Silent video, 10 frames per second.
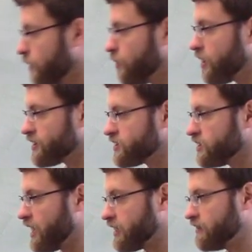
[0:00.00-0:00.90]
want to
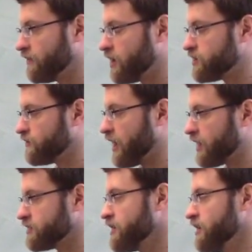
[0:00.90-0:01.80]
select the values of
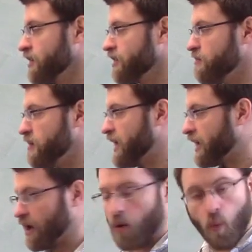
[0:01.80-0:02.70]
x that
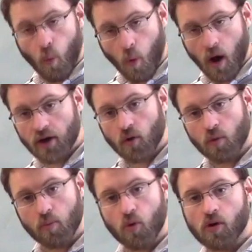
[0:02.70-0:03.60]
make one or
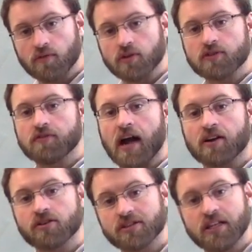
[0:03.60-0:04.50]
more of those
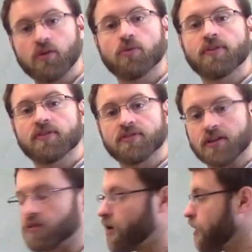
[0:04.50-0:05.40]
factors equal to
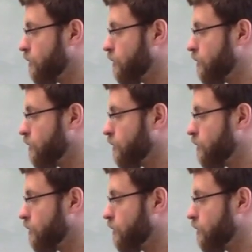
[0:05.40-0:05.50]
0.